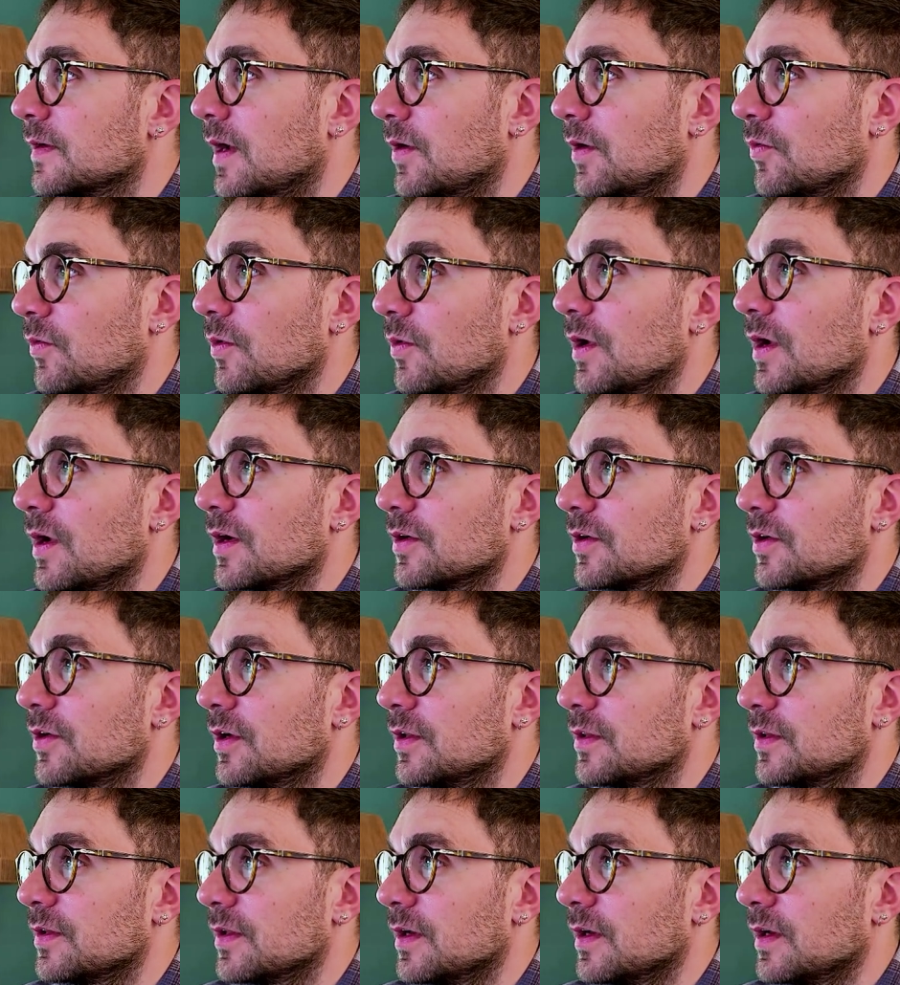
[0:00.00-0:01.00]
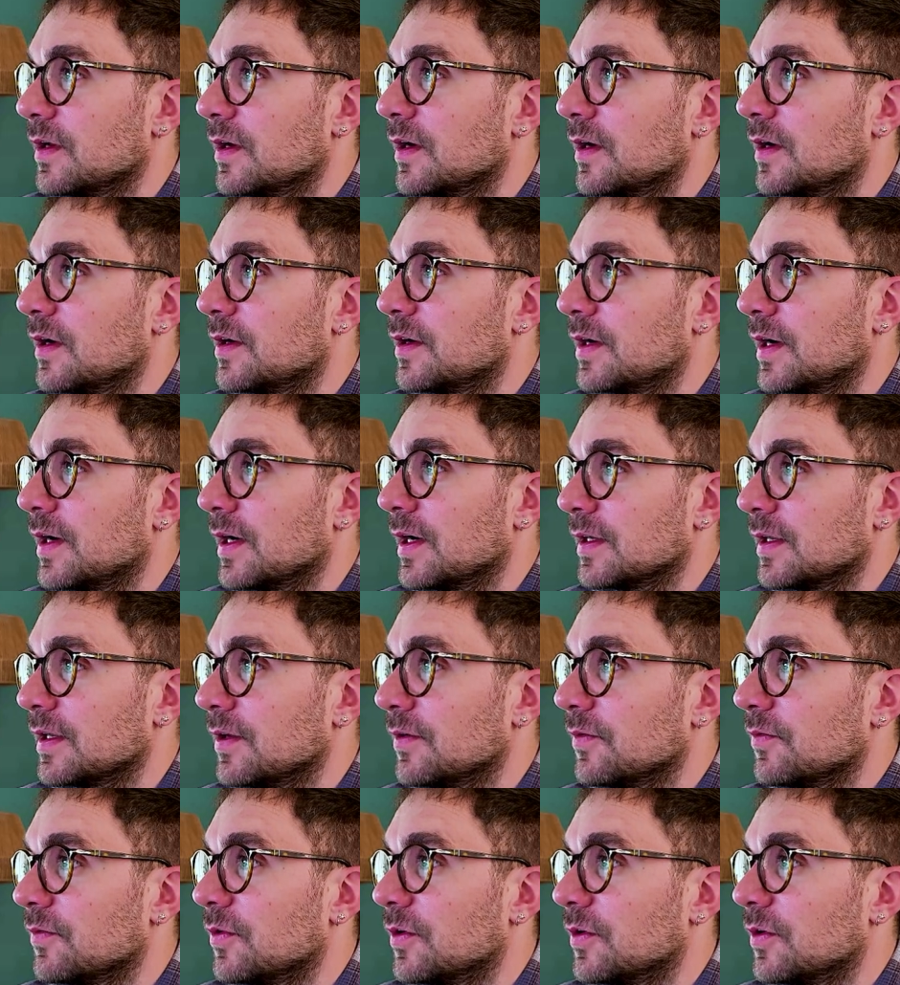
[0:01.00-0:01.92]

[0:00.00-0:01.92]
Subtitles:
and we are not ranking